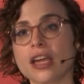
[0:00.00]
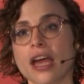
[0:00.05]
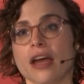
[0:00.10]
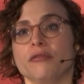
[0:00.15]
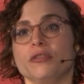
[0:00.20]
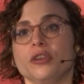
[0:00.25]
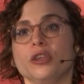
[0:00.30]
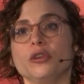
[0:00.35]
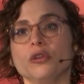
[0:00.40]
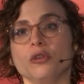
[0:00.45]

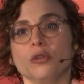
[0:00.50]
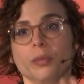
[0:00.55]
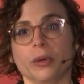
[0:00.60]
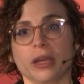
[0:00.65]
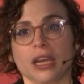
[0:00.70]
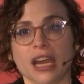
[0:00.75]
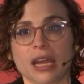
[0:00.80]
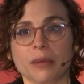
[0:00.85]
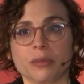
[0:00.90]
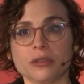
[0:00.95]
Have you
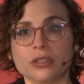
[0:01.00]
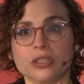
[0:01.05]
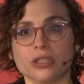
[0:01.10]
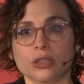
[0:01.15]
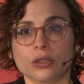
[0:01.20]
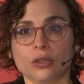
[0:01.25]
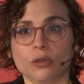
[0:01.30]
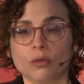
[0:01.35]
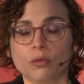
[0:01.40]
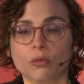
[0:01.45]
been able
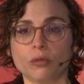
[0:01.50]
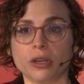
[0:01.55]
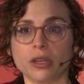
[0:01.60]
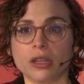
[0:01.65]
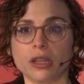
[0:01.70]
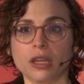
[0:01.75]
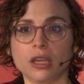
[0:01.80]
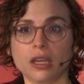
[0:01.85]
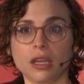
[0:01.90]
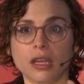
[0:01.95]
to
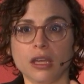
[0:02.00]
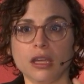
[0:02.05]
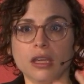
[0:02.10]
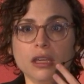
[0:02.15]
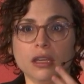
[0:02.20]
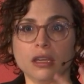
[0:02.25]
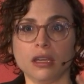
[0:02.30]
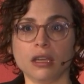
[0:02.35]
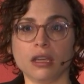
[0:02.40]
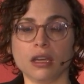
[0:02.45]

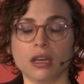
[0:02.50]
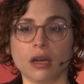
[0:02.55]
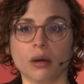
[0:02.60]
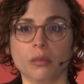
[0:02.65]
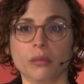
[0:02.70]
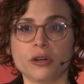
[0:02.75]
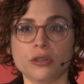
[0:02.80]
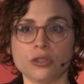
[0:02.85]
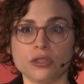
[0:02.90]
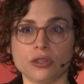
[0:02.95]
really
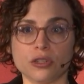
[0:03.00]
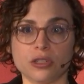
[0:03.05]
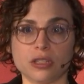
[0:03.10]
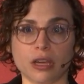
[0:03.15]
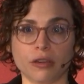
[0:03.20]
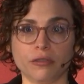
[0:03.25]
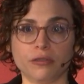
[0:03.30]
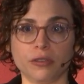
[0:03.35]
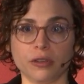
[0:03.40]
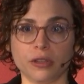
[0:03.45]
immerse
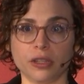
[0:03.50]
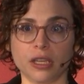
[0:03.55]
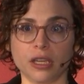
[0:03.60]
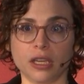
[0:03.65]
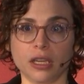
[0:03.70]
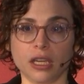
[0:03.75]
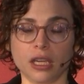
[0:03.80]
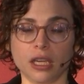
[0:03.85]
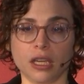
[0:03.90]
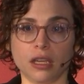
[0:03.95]
yourself
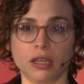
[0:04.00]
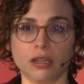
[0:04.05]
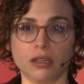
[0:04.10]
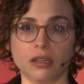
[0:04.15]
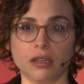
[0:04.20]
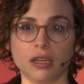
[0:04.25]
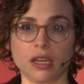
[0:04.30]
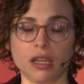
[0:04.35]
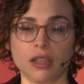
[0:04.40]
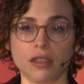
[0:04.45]
fully
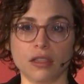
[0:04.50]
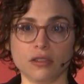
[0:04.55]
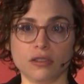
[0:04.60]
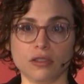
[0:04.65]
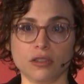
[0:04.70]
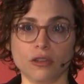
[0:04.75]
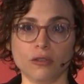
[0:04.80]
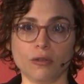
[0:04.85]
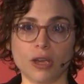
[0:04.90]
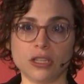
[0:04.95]
in
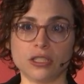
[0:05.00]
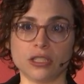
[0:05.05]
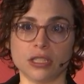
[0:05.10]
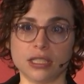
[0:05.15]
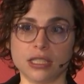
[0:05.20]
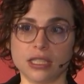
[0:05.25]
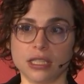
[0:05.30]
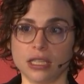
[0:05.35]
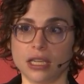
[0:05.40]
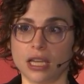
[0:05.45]
this new
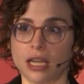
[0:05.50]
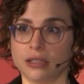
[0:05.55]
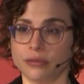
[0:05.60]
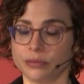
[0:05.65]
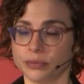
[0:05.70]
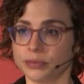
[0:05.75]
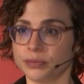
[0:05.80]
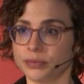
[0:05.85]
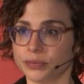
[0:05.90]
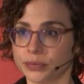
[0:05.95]
agency yet?
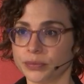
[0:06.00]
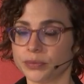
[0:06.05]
